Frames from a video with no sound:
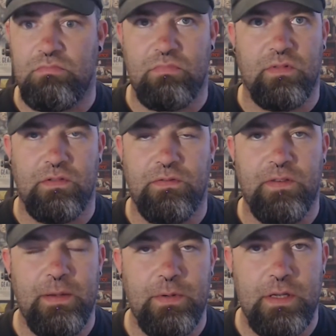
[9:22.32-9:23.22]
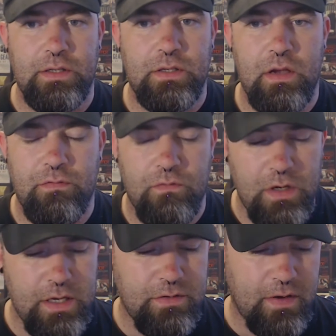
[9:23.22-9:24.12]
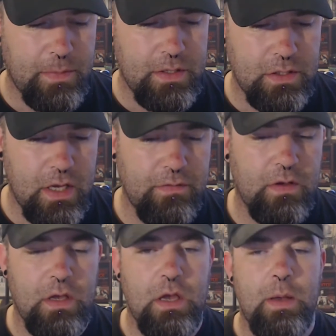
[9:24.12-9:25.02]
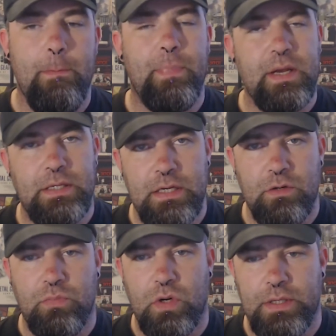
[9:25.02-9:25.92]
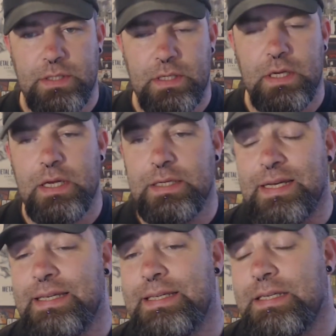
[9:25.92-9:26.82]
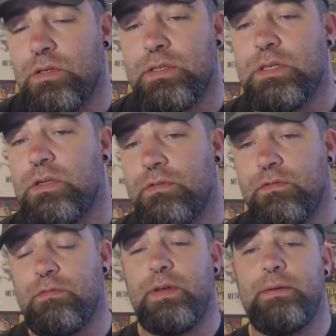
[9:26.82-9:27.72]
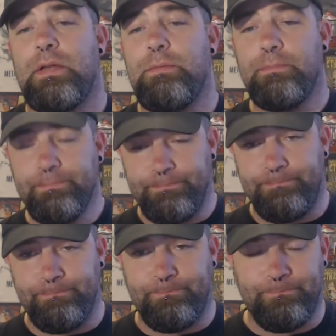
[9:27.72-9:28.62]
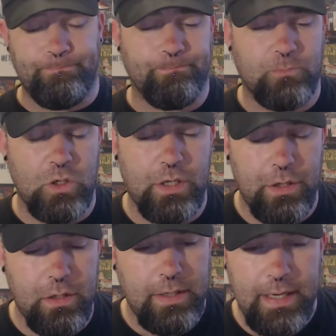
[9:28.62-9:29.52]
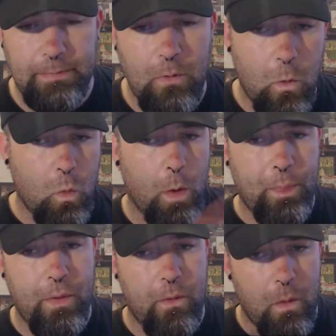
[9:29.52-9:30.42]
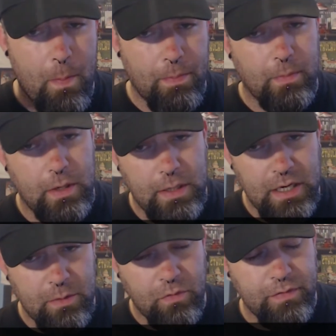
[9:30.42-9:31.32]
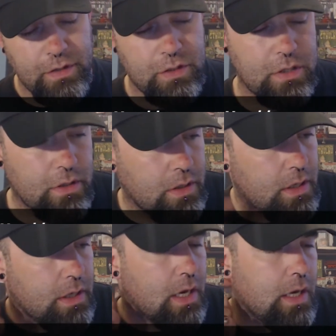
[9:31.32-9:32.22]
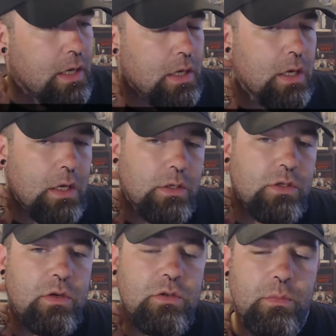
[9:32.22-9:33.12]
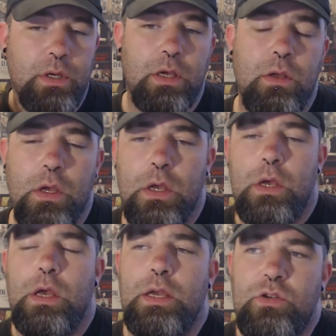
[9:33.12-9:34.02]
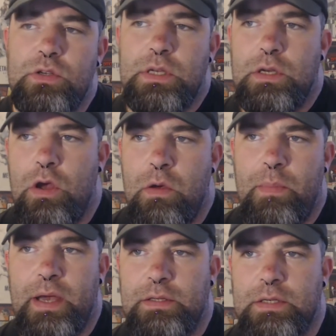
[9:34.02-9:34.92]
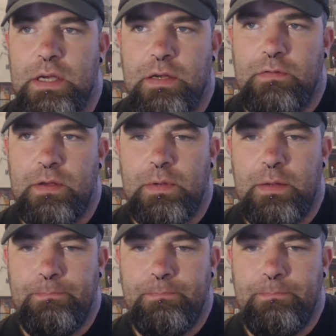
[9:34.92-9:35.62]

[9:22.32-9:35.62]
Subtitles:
Fabulous stuff, really is fabulous stuff, but it is a little pricey. It's $18.99 from Vape Club .co.uk. Clickable version in the description below. Interesting note about Vape Club.